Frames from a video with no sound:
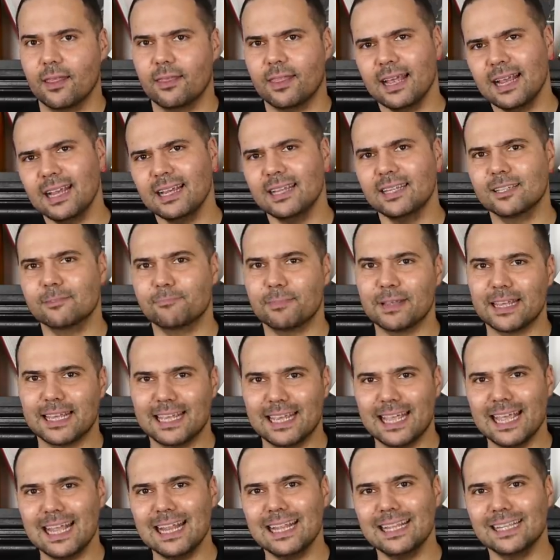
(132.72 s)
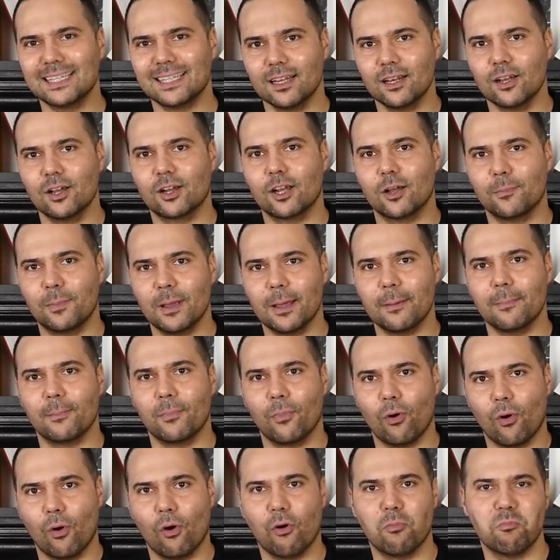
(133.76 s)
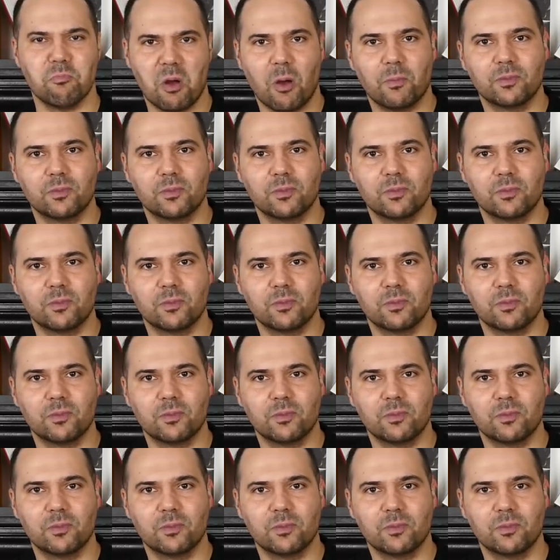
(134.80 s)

things begin to look a bit more